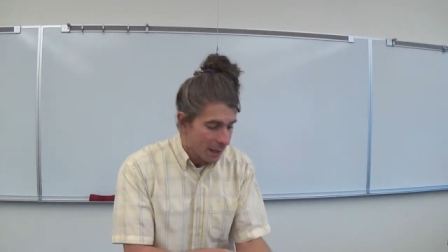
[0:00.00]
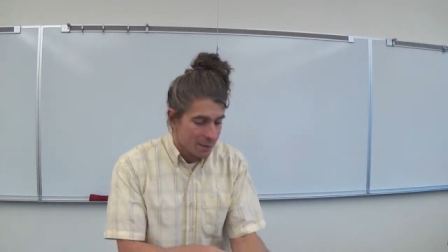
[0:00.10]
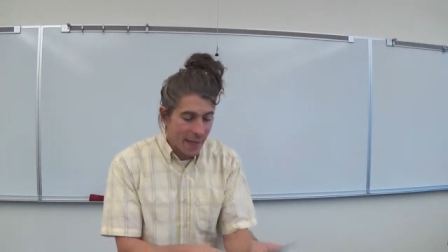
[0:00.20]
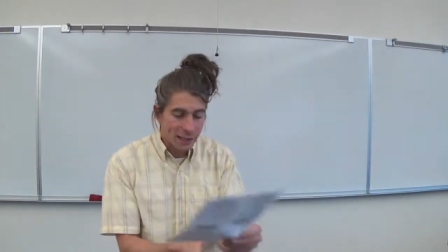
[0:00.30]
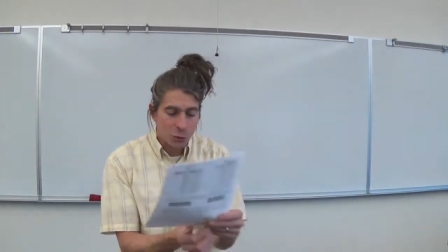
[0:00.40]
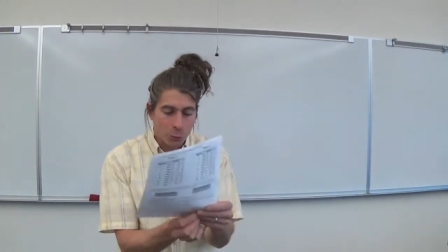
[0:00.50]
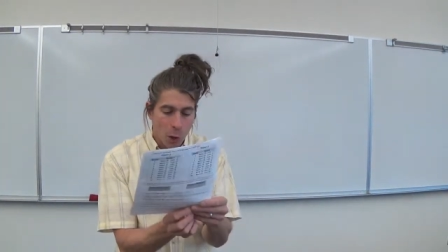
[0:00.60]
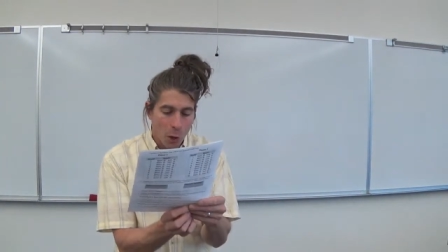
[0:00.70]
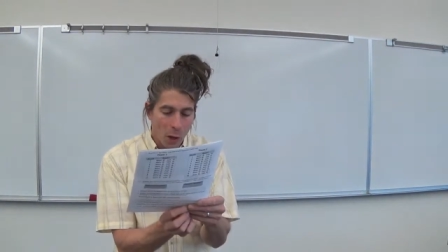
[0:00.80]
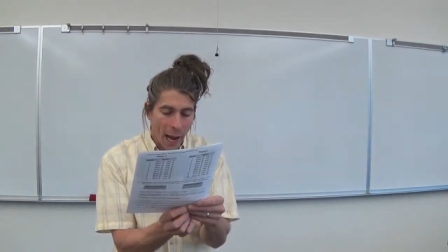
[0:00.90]
Next
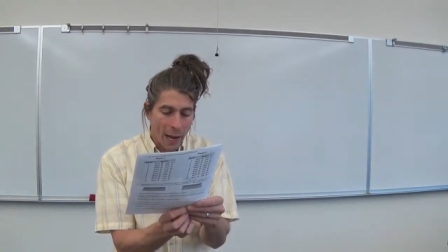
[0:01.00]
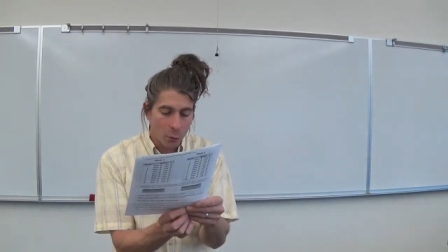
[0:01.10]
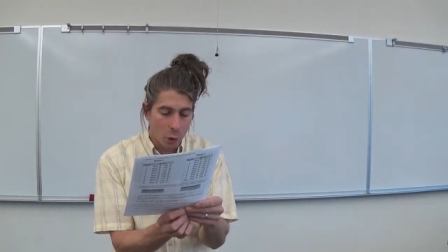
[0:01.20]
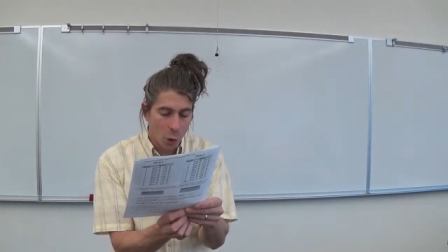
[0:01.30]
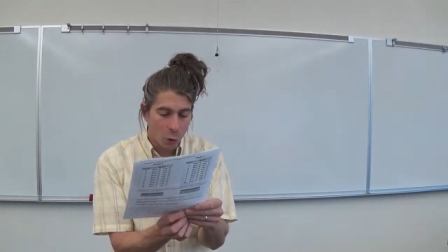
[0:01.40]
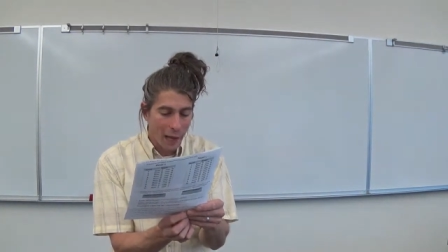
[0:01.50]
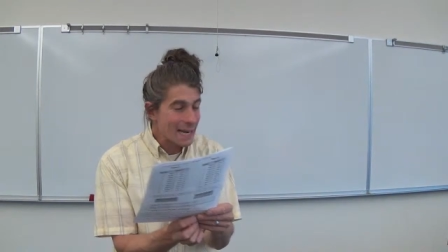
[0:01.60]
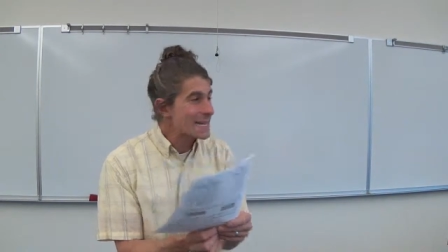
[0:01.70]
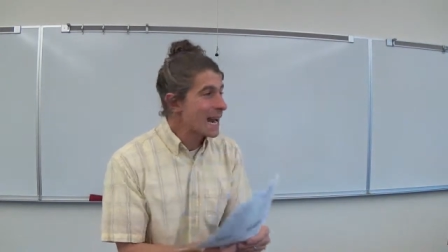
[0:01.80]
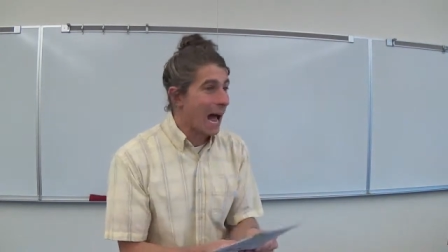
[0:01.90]
roll, I rolled
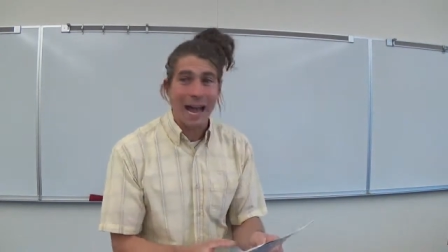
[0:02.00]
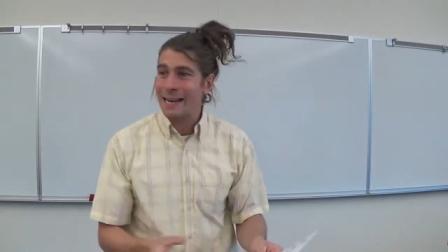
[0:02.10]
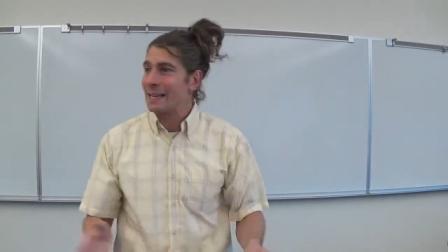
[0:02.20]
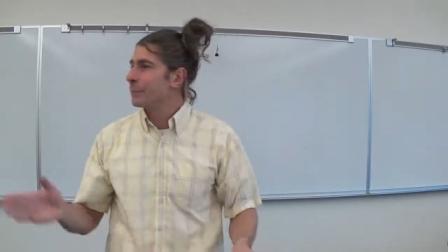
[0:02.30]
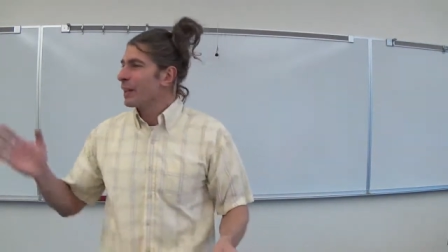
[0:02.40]
a 9.